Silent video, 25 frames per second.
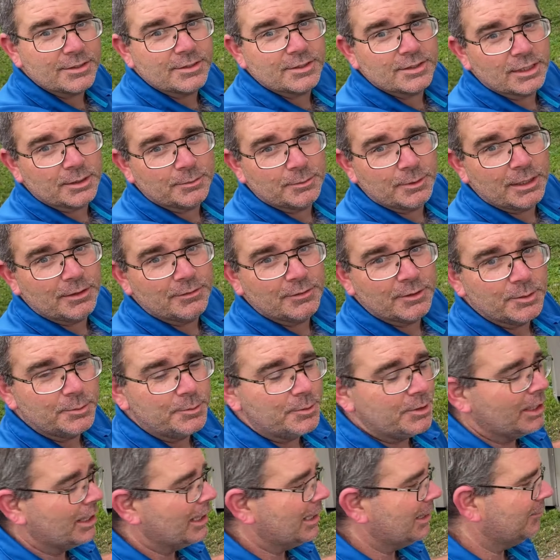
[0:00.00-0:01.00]
Some of them
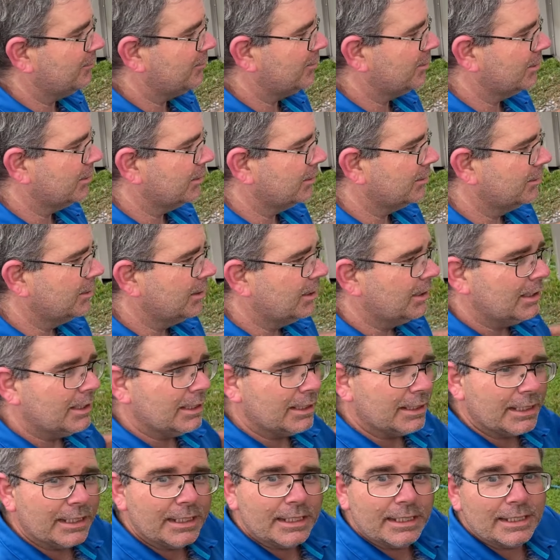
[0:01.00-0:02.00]
you have to
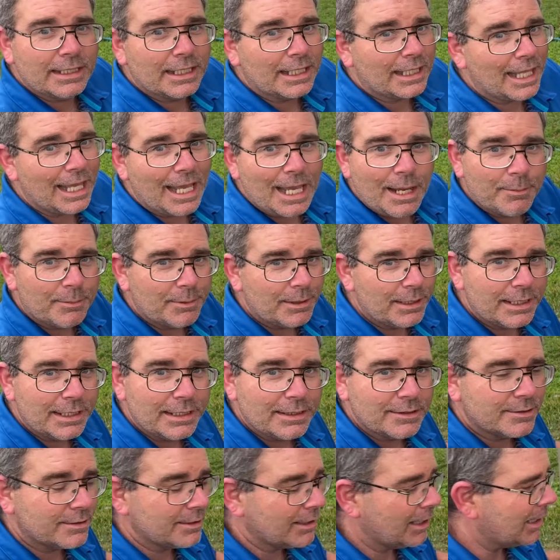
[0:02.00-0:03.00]
get in a cabinet
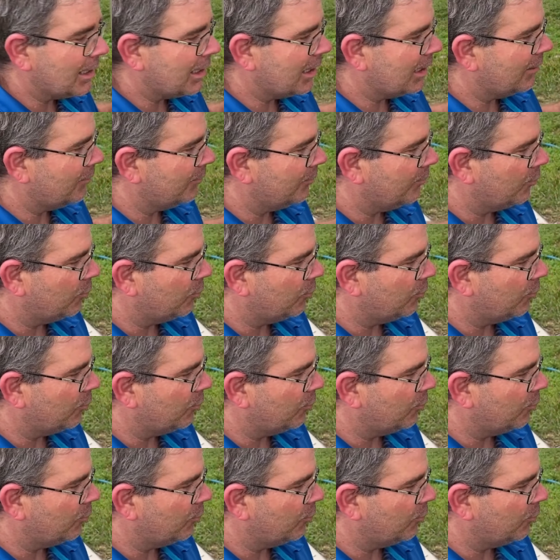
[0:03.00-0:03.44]
inside.